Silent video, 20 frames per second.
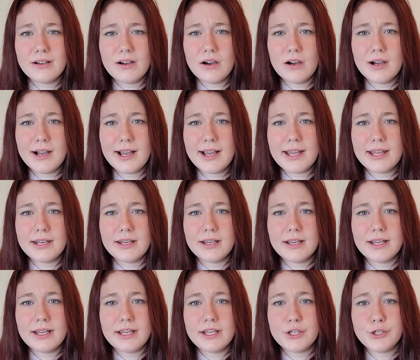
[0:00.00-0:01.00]
on
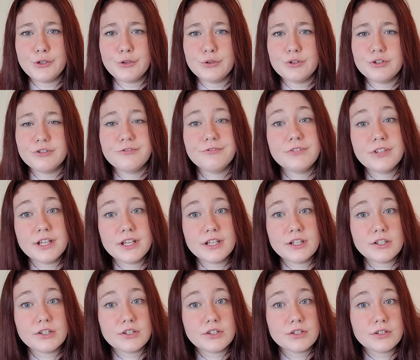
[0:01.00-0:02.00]
a huge
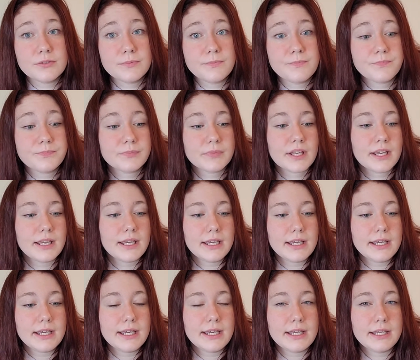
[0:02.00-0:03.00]
fish,
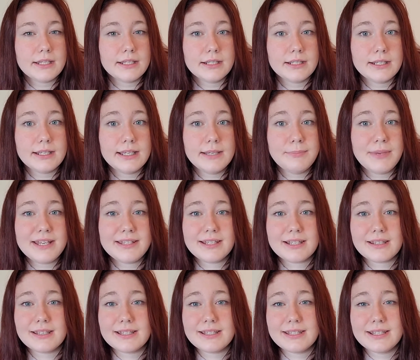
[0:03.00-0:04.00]
and he
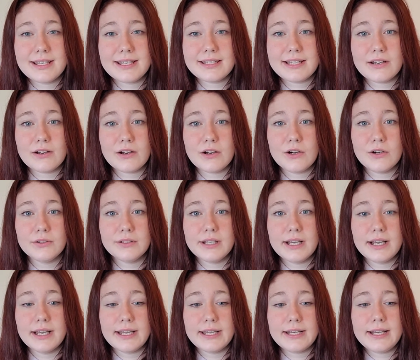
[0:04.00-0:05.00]
basically stays out all
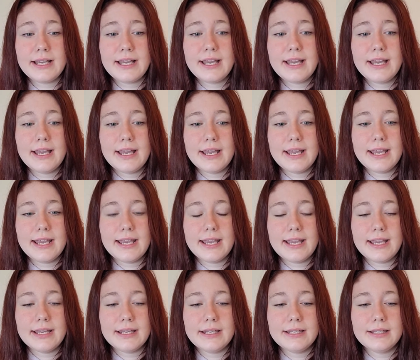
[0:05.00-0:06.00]
night
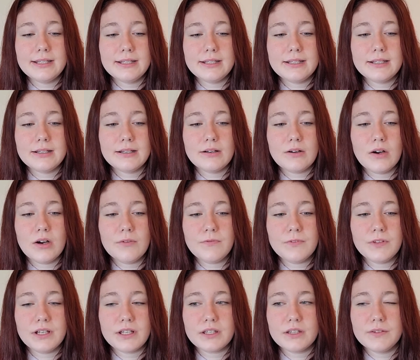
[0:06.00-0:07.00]
and off
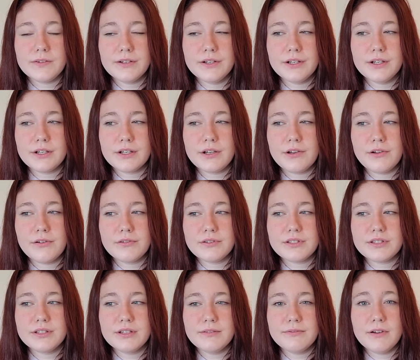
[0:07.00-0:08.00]
like the coast
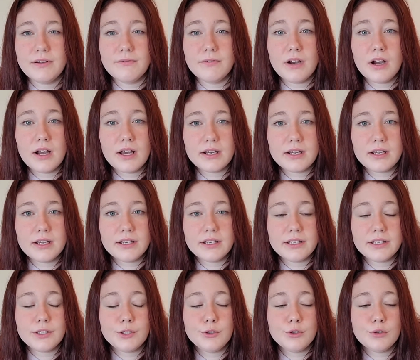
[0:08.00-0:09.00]
of Havana
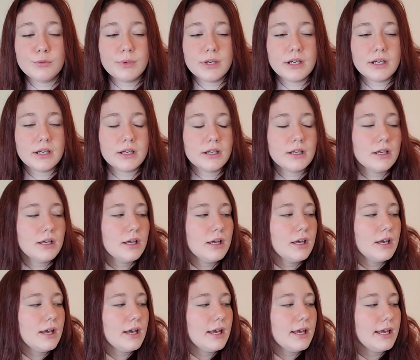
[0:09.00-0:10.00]
in Cuba,
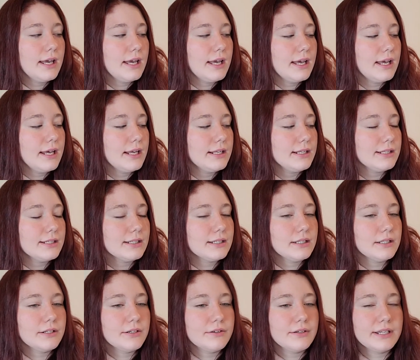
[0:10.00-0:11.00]
and
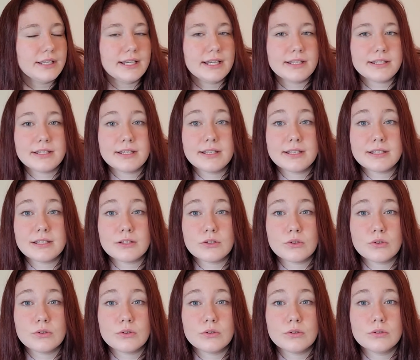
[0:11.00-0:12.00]
you know, he has his
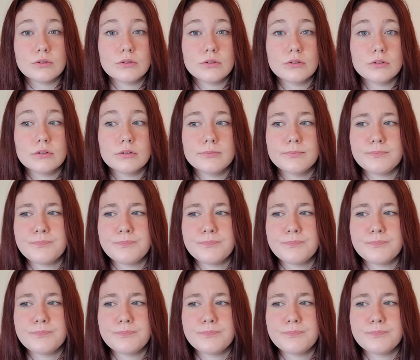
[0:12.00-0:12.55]
little,